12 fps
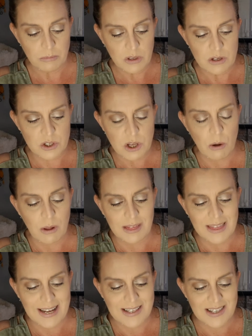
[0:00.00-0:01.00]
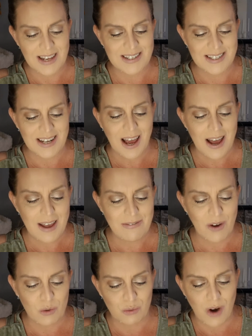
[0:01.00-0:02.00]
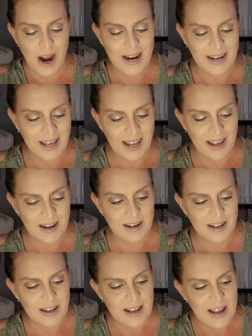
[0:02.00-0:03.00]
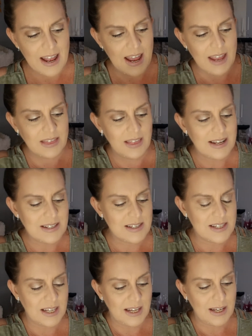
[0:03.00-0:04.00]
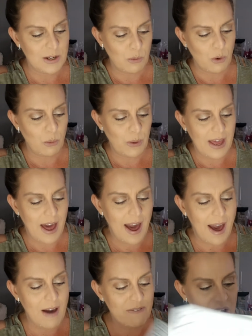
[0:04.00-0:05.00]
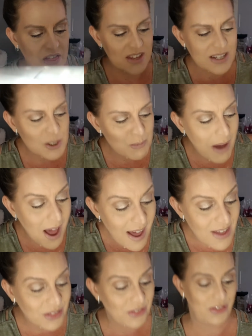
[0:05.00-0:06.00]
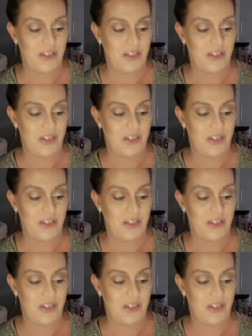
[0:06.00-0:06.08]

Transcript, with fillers: So let's dive right in and let's see what we have this month.